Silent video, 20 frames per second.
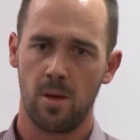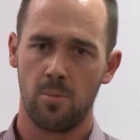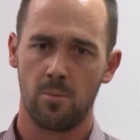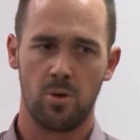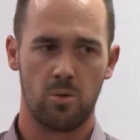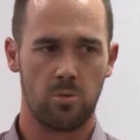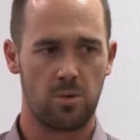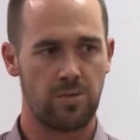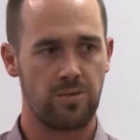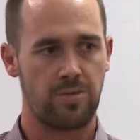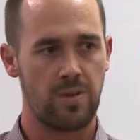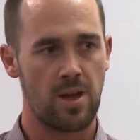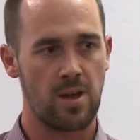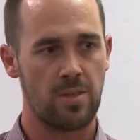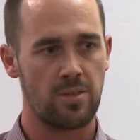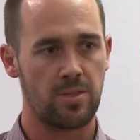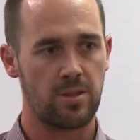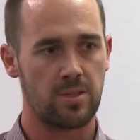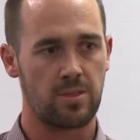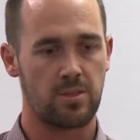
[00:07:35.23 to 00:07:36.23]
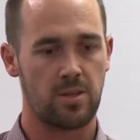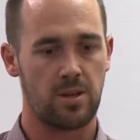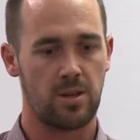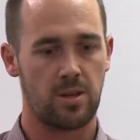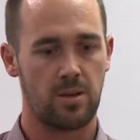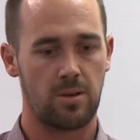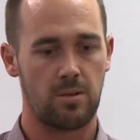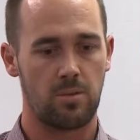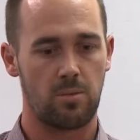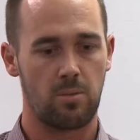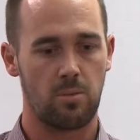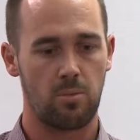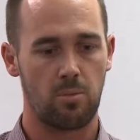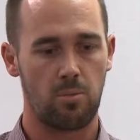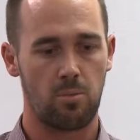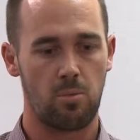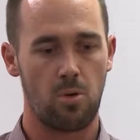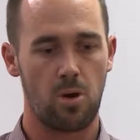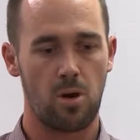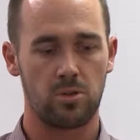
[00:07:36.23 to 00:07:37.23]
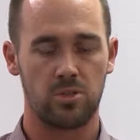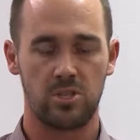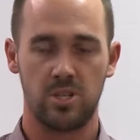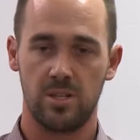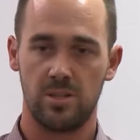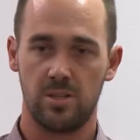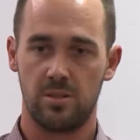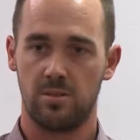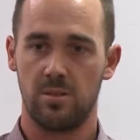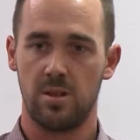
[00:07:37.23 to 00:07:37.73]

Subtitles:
but we found that while she